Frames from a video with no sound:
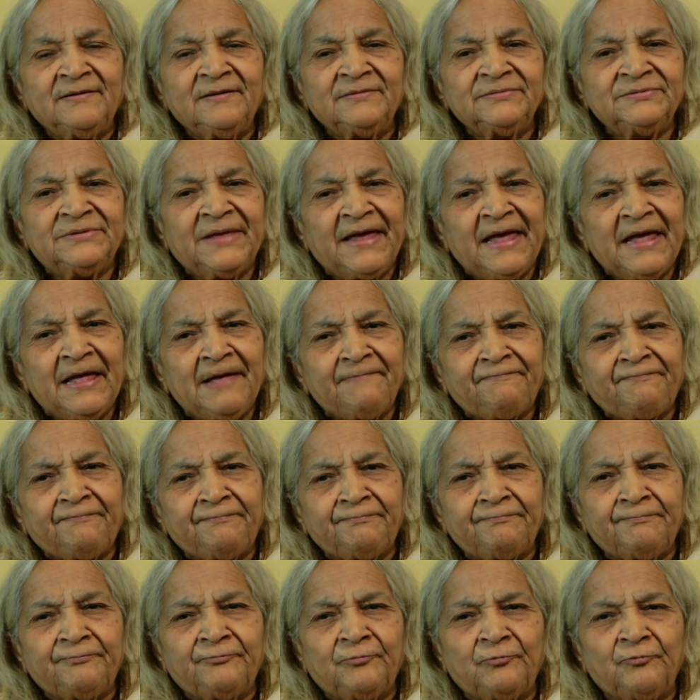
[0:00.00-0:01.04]
They have
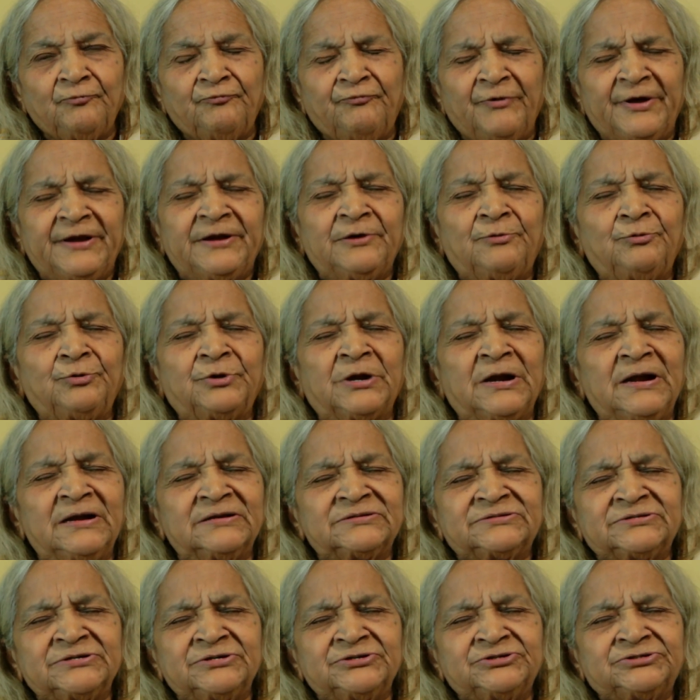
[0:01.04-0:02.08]
very good
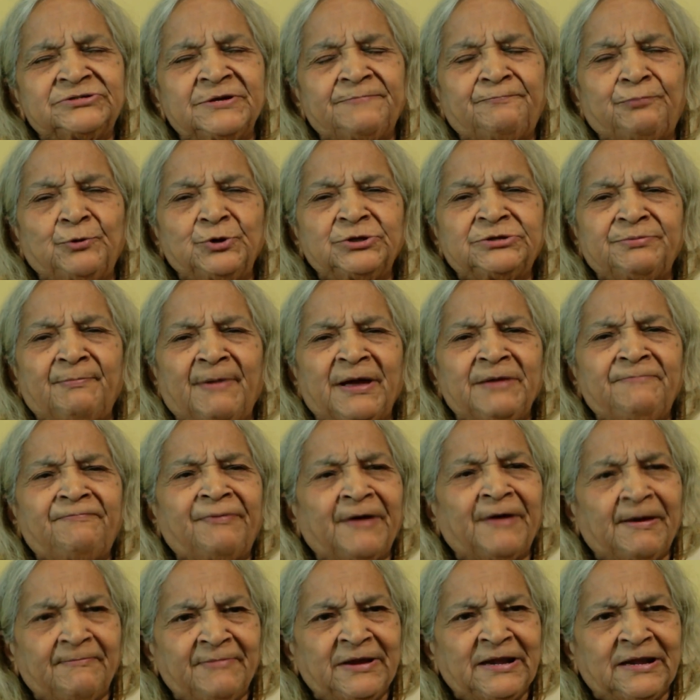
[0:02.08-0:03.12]
relationship with my
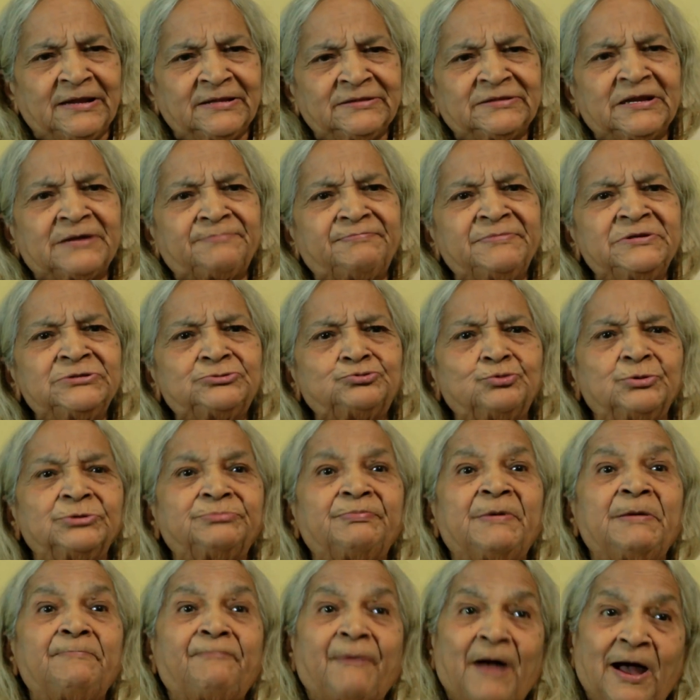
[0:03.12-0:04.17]
family, that means with
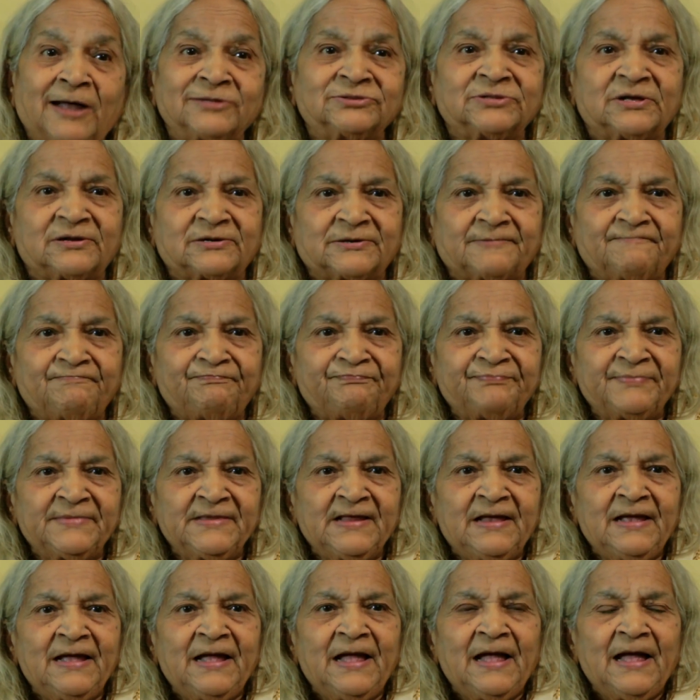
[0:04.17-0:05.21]
my father.
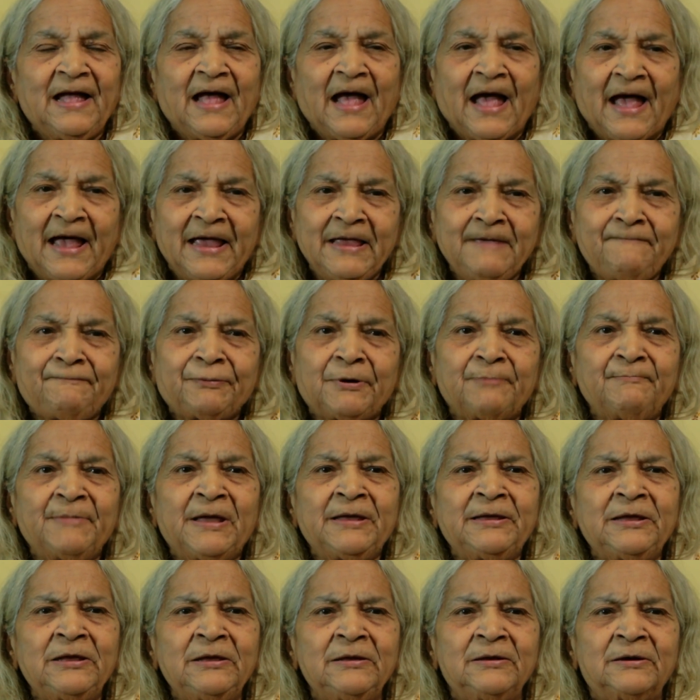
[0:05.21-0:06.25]
I, from
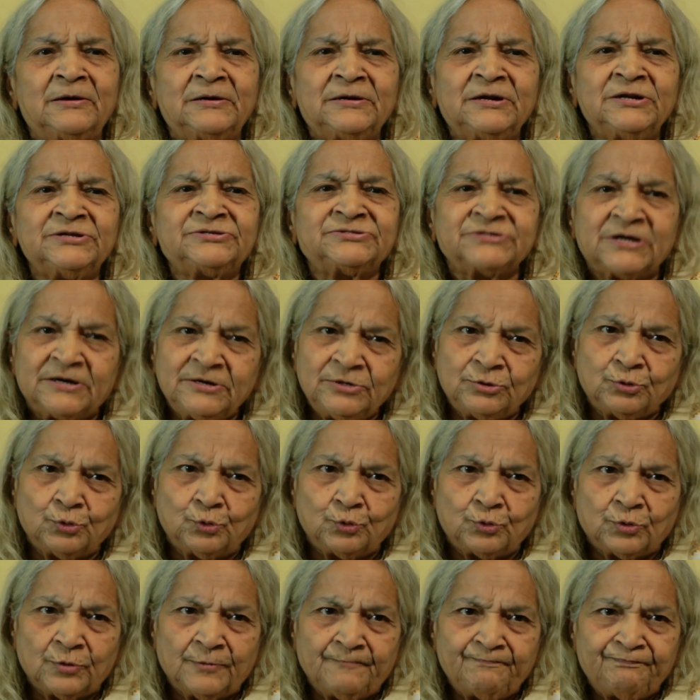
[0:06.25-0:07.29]
my early
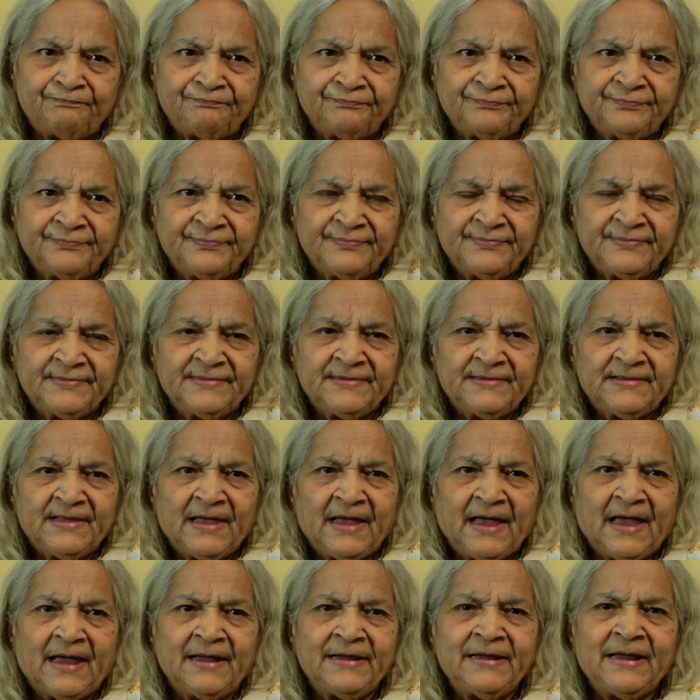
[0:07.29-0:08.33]
childhood,
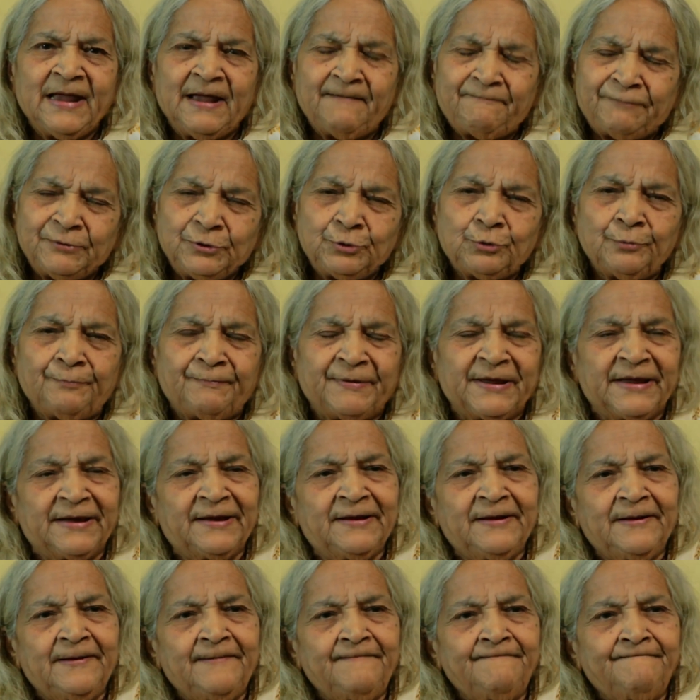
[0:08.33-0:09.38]
I happen to
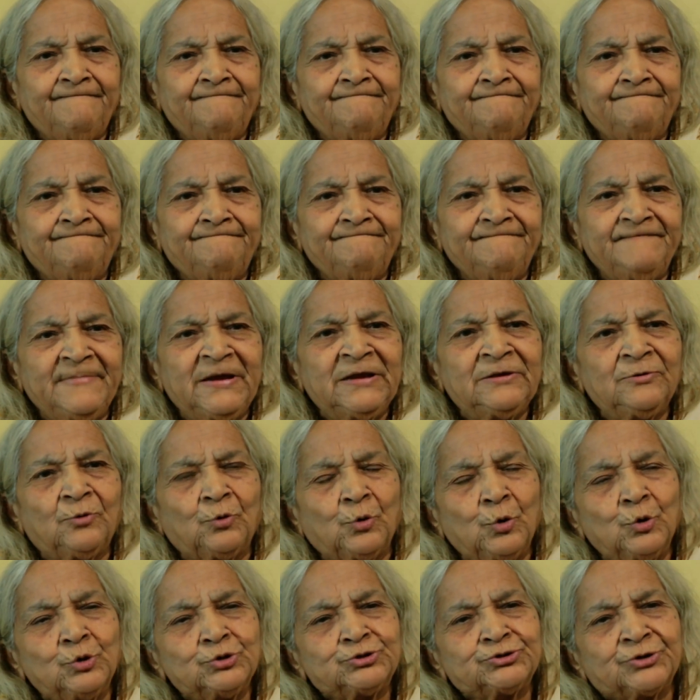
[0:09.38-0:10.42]
be in
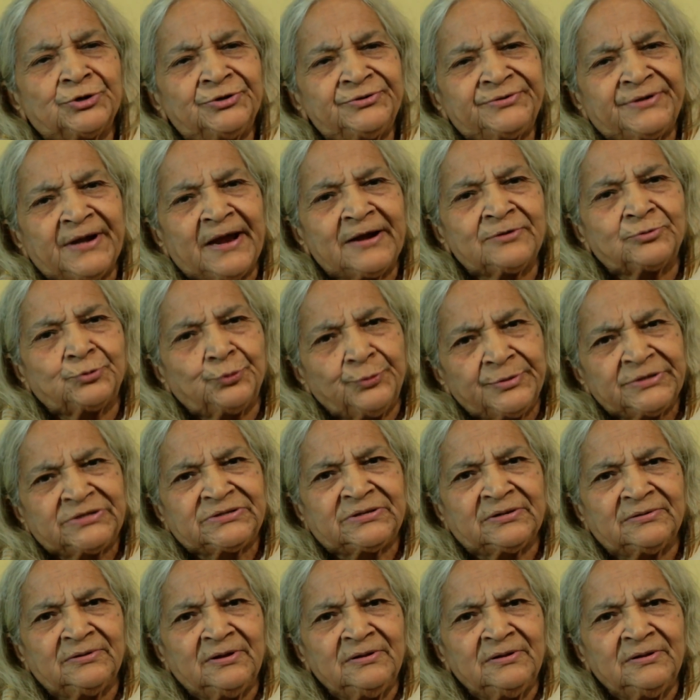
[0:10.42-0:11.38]
close contact with